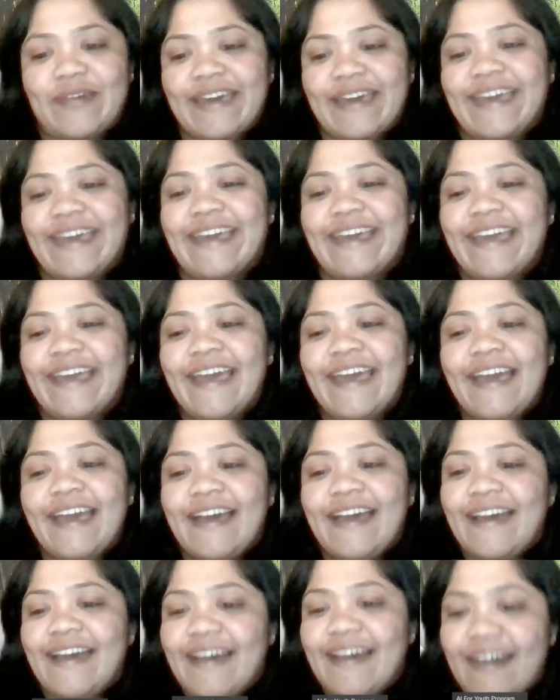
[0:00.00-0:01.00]
Okay.
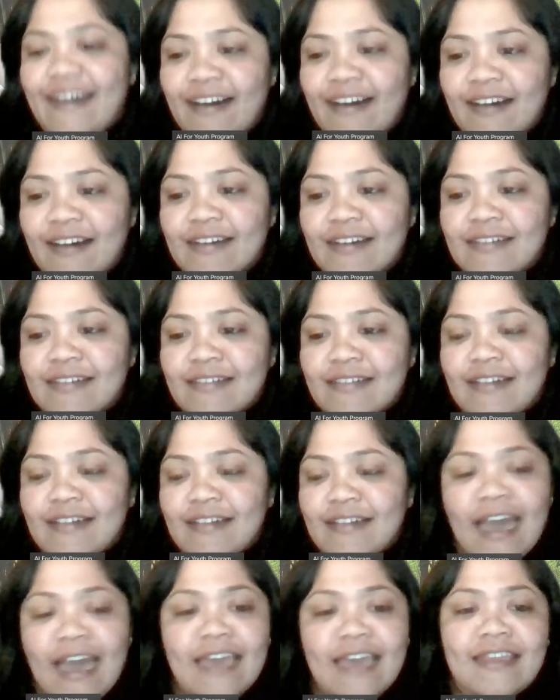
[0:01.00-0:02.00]
Uh,
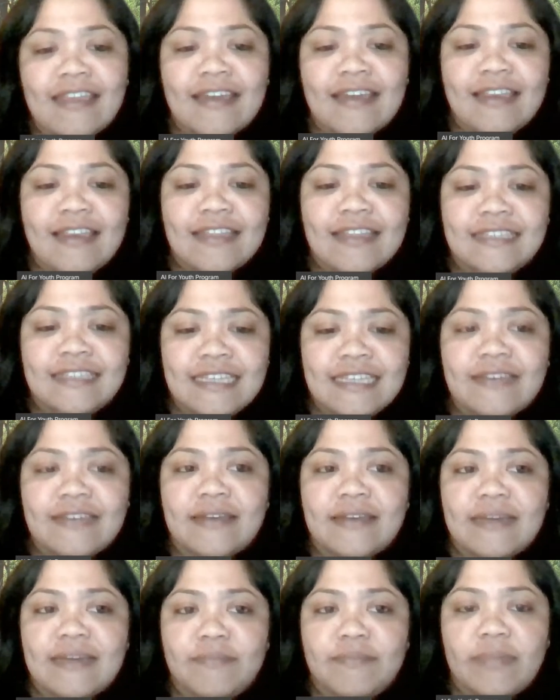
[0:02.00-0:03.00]
I really
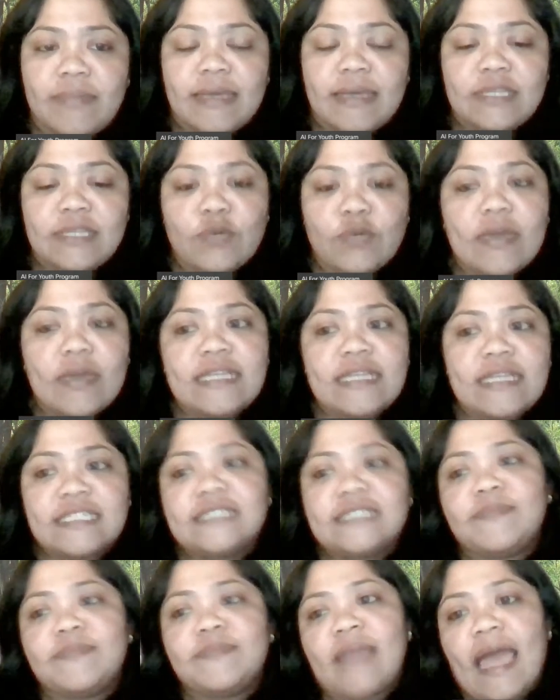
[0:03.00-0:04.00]
see. You
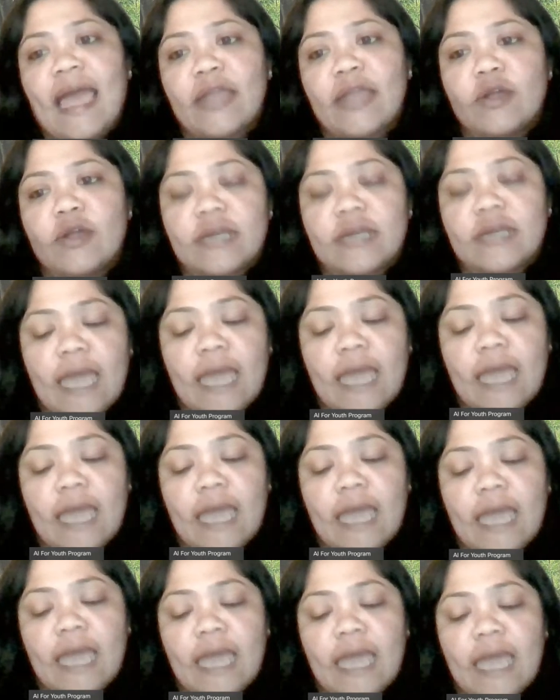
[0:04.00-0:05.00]
can just plan your
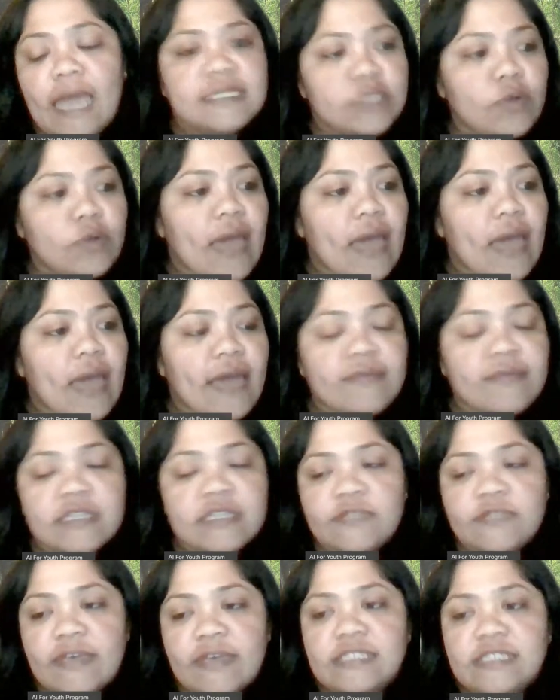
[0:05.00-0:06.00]
time, because this you
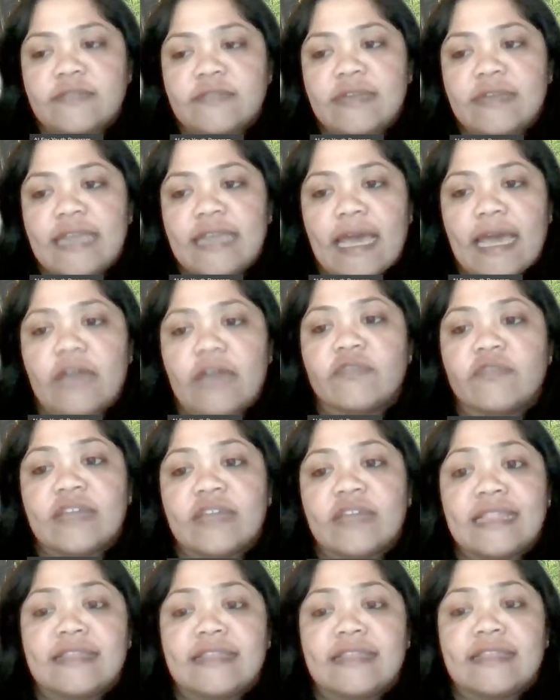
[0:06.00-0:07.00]
have this festival
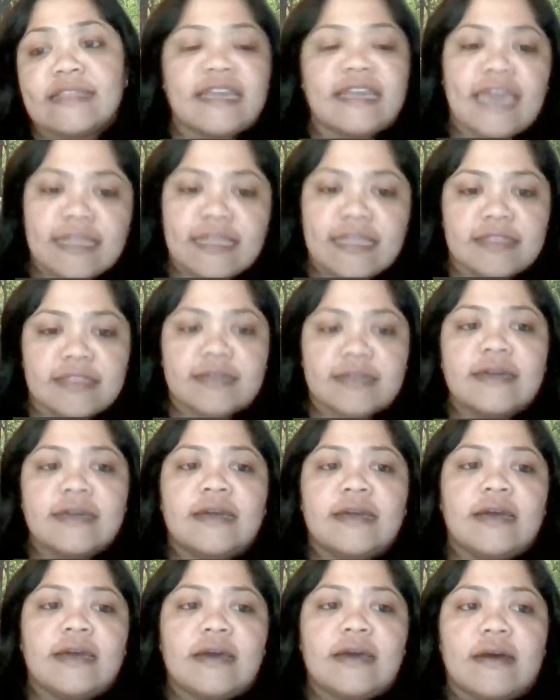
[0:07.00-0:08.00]
live till 30th.
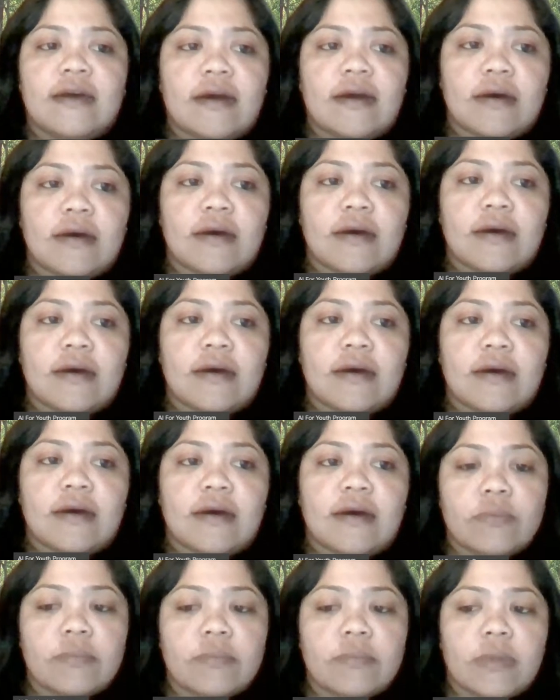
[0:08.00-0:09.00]

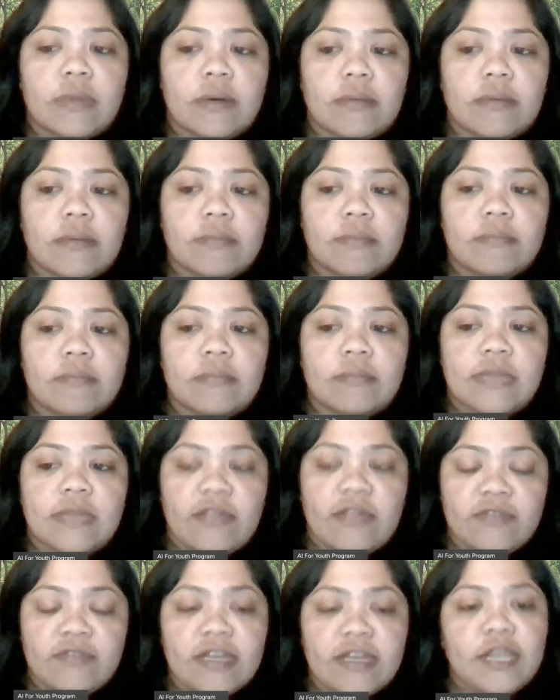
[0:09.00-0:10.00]
So
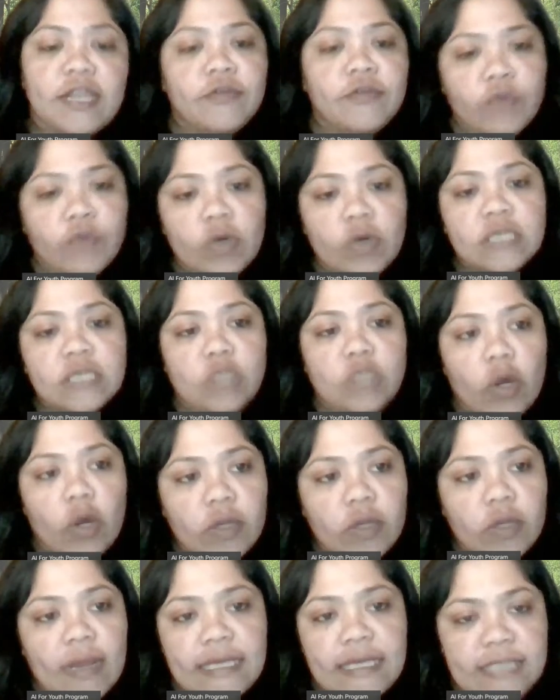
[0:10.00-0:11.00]
definitely focus
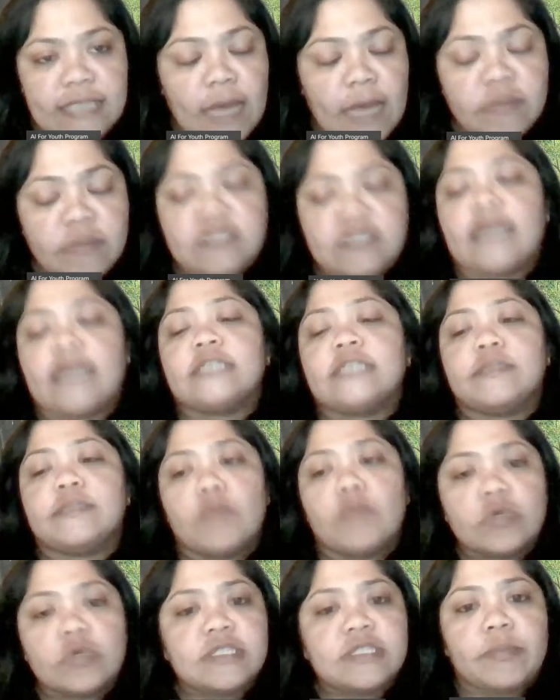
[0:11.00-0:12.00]
on your exams. That
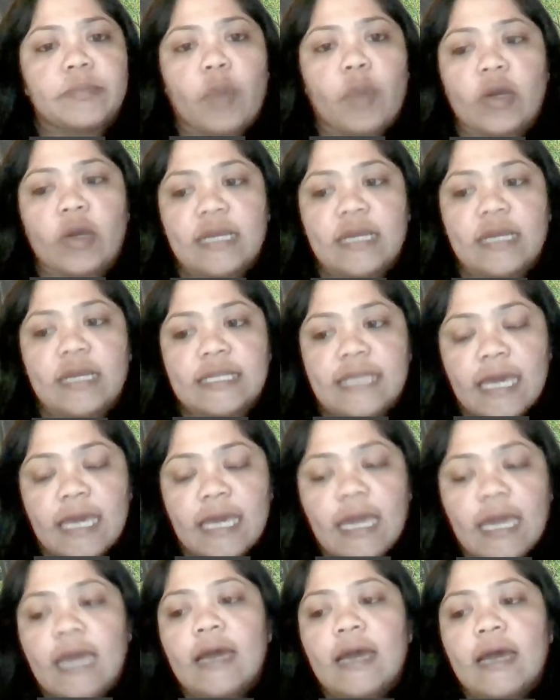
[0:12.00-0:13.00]
is the most important
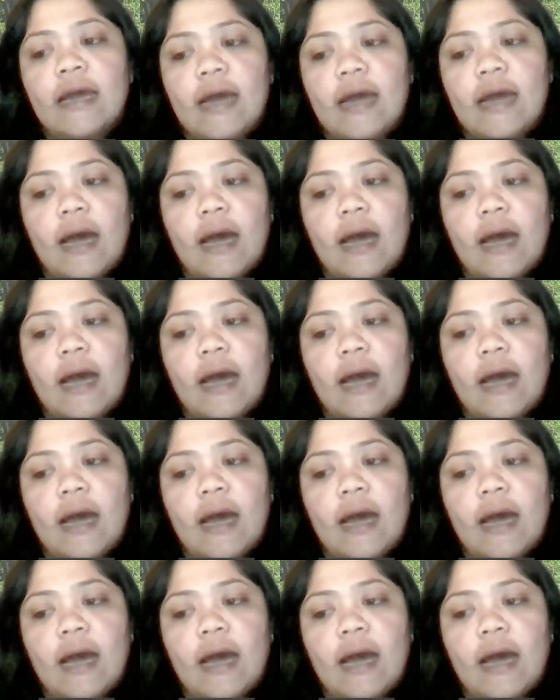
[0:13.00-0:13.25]
thing.